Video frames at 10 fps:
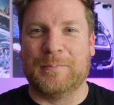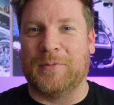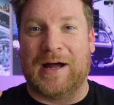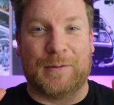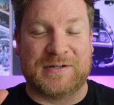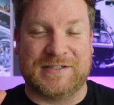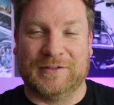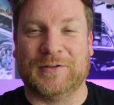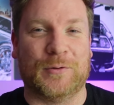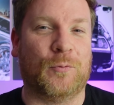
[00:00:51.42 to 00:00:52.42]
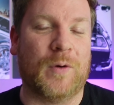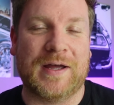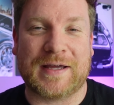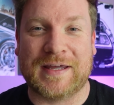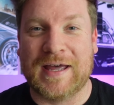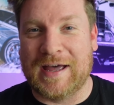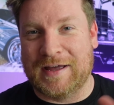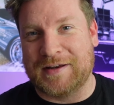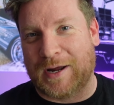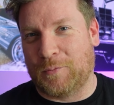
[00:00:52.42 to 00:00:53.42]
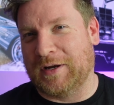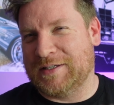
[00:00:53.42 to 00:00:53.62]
but I was still awake and I wanted